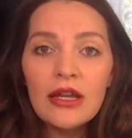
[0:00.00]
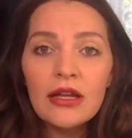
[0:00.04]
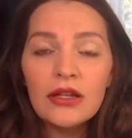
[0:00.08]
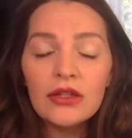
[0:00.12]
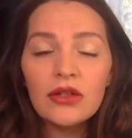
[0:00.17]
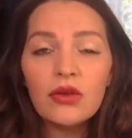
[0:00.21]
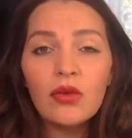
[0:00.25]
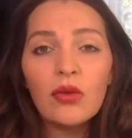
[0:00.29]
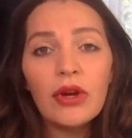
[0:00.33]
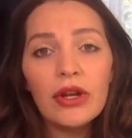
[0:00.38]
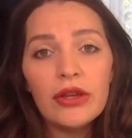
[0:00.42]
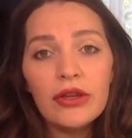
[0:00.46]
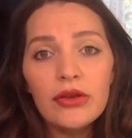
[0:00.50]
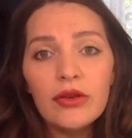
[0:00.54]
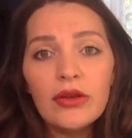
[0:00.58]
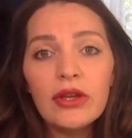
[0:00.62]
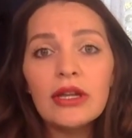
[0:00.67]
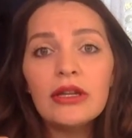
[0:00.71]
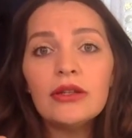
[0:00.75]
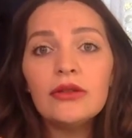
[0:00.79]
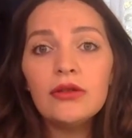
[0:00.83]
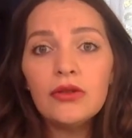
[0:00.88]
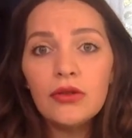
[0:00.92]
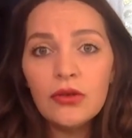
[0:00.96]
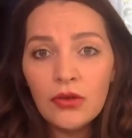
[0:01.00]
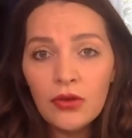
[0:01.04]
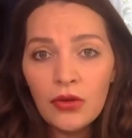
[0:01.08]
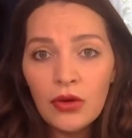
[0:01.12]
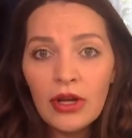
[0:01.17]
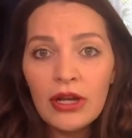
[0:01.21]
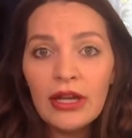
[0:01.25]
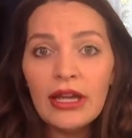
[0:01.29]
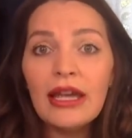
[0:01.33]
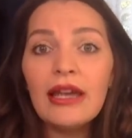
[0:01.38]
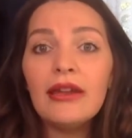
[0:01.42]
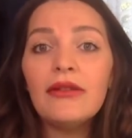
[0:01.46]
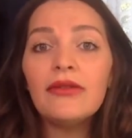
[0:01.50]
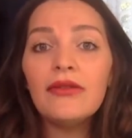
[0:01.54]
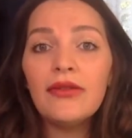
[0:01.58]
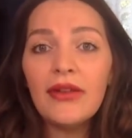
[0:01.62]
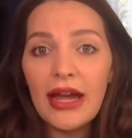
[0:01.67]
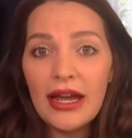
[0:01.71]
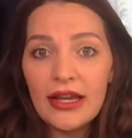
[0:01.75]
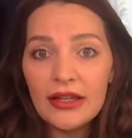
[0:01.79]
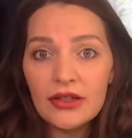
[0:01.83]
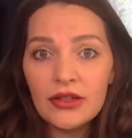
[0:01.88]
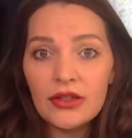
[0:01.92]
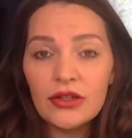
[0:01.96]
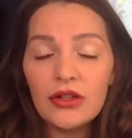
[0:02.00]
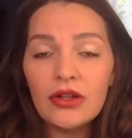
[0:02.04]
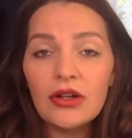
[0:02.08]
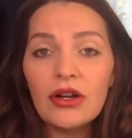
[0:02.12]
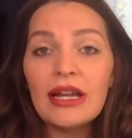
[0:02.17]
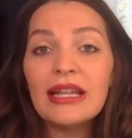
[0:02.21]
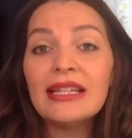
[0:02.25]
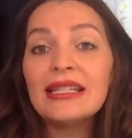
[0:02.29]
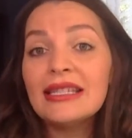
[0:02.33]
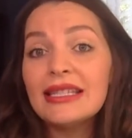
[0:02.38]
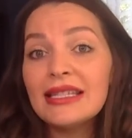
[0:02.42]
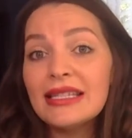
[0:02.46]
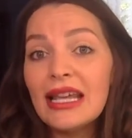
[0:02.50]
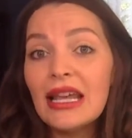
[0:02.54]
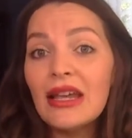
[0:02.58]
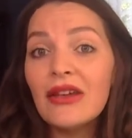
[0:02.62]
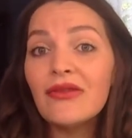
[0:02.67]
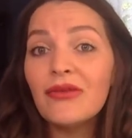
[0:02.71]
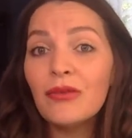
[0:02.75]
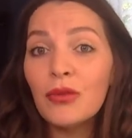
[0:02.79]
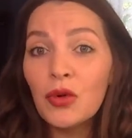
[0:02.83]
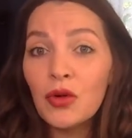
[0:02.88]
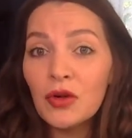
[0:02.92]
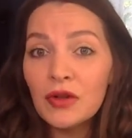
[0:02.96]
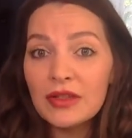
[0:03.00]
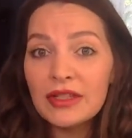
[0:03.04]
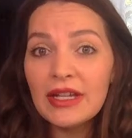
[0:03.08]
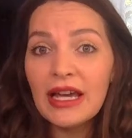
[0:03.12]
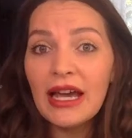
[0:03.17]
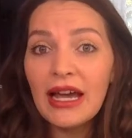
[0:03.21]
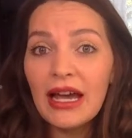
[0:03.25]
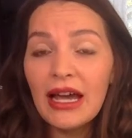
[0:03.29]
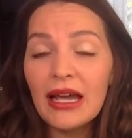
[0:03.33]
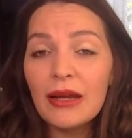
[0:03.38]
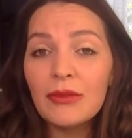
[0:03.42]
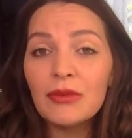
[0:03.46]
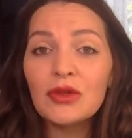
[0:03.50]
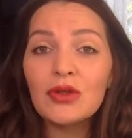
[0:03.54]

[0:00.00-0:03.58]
to where you can do it faster and save more time.